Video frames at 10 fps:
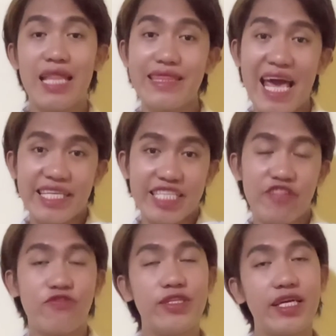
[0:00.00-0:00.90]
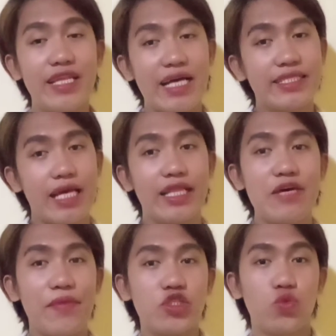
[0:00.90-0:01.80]
Next, and for the last
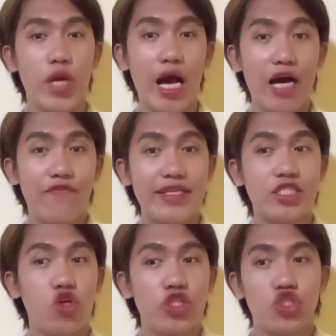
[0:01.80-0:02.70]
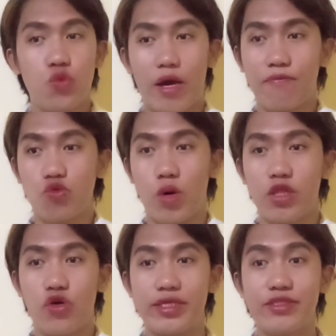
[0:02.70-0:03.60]
elements we have is
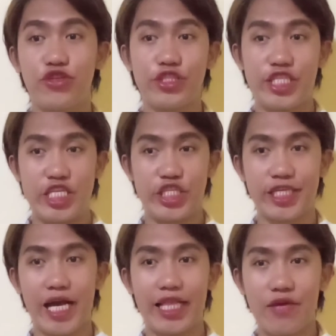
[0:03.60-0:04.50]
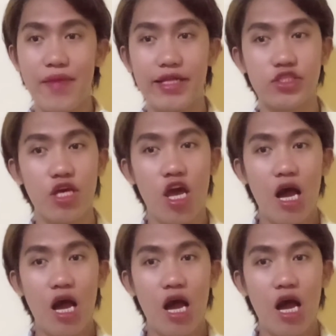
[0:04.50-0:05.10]
conceptual or strategic elements.